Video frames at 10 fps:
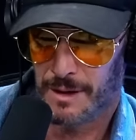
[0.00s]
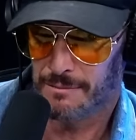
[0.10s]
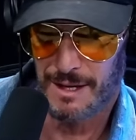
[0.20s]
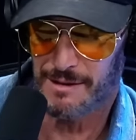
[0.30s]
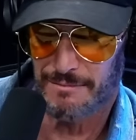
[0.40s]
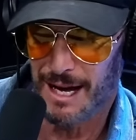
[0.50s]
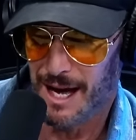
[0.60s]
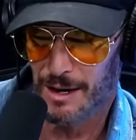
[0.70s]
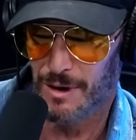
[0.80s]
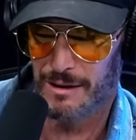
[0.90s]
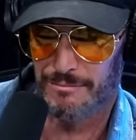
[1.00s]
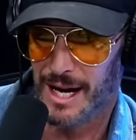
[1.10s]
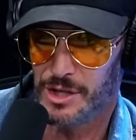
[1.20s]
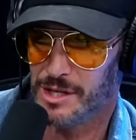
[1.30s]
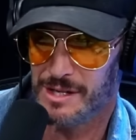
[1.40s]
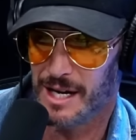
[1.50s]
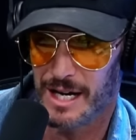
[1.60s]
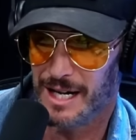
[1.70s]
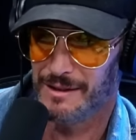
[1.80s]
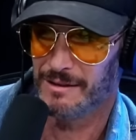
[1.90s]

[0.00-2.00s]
that's a, yeah. I don't want my jizz on it either.